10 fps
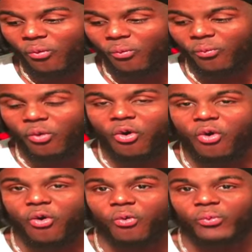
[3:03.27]

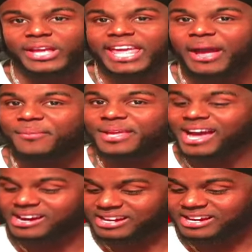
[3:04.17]
whoa, we can't be
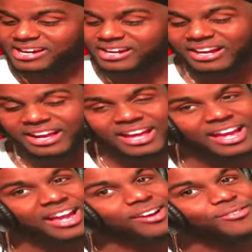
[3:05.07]
out of here
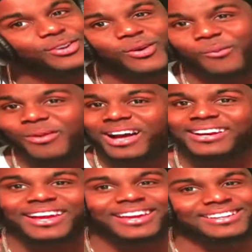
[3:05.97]
if we don't block the
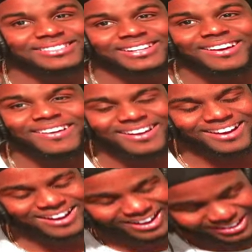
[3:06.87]
haters out. On